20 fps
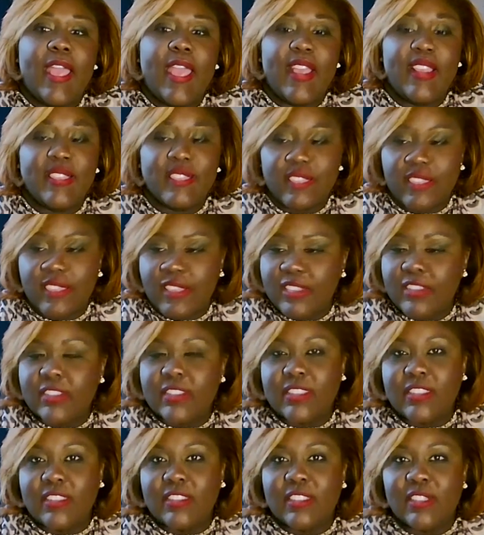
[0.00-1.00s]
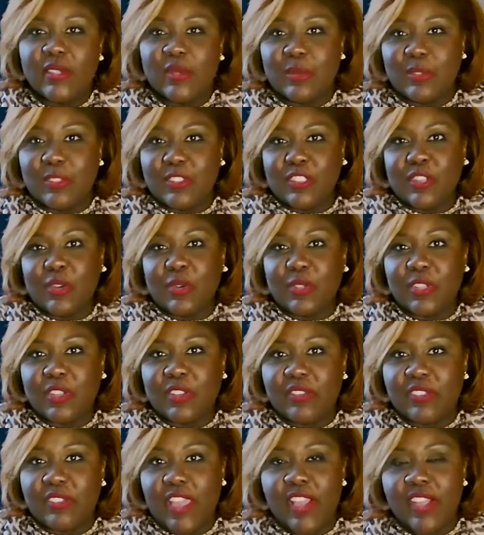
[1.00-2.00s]
And this is the result
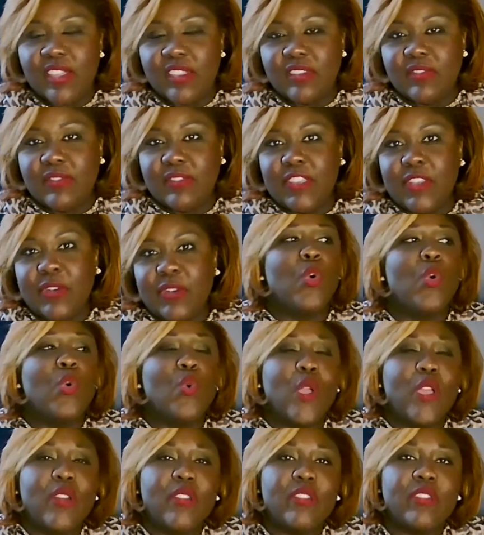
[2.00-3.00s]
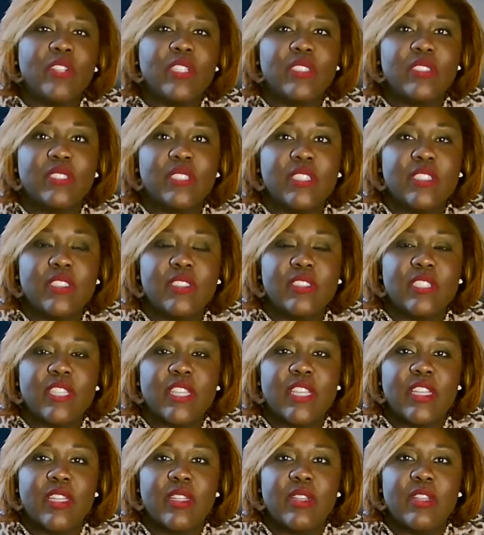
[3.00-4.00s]
of that. That whoever this is
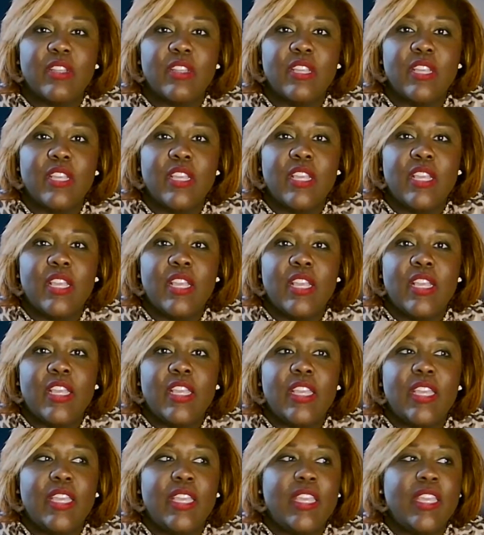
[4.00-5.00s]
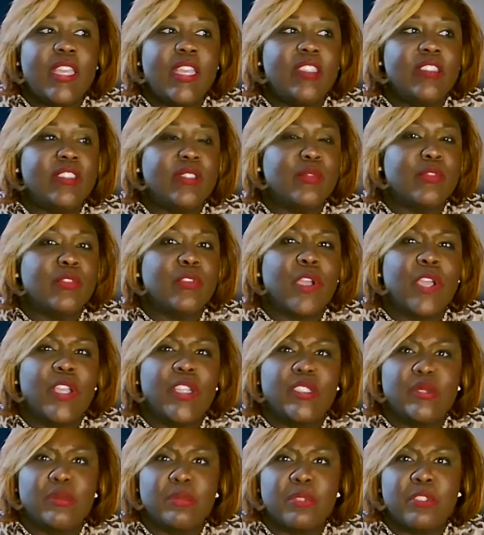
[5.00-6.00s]
that is
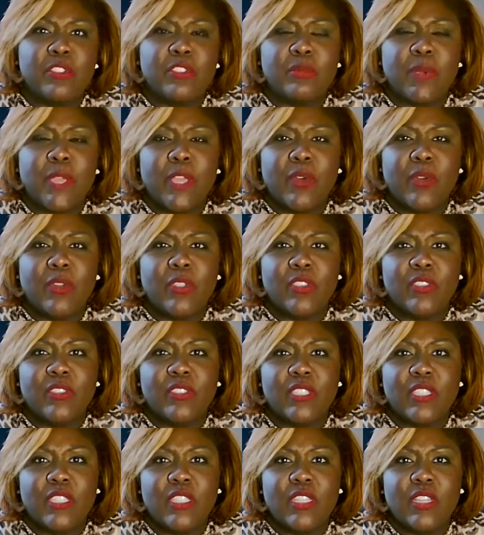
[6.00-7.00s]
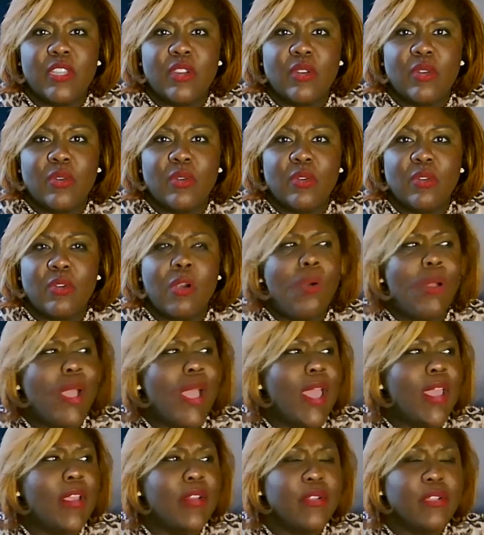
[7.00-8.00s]
afraid to push back on a CEO,
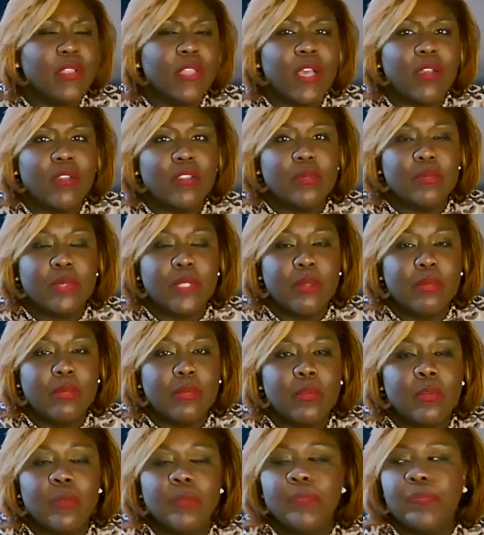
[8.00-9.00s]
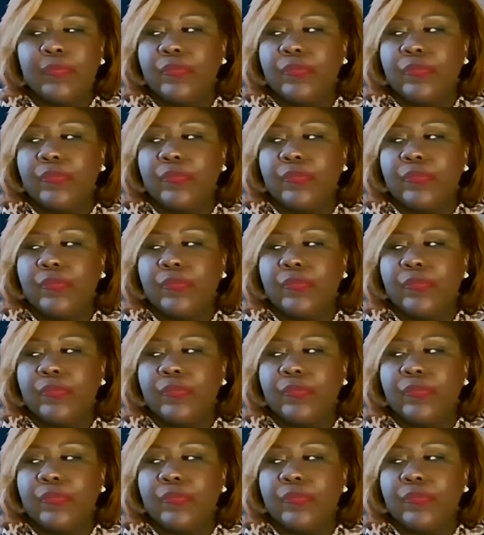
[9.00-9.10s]
hire 1,000 people.